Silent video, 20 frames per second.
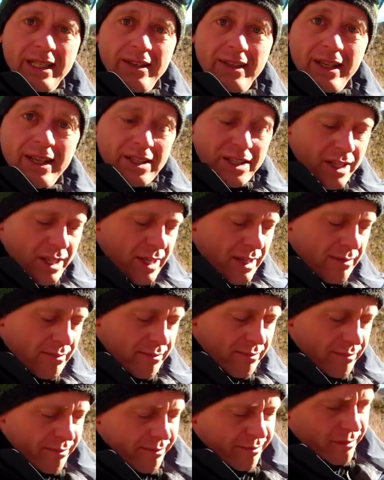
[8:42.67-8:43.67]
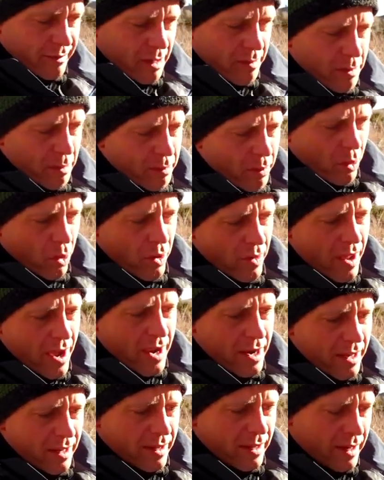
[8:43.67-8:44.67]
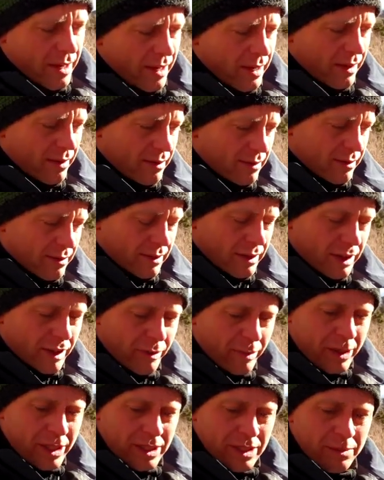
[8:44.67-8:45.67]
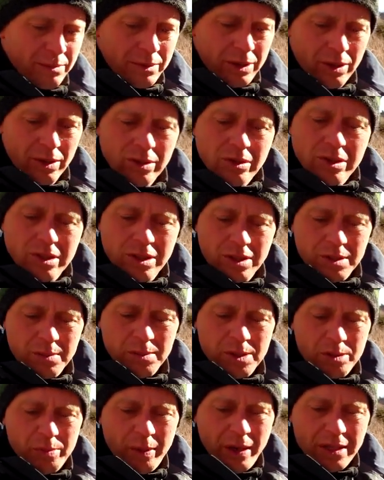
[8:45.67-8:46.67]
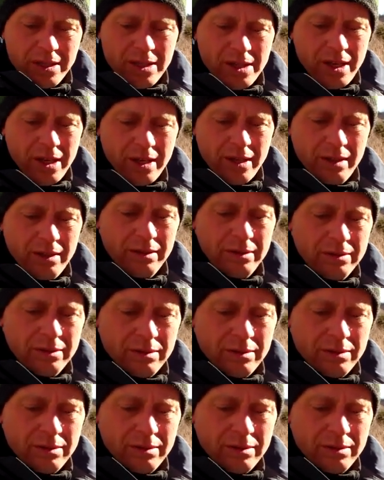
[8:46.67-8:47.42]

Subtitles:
And that's it. I'm going to pour that in there. Have me some noodles and some spice cider.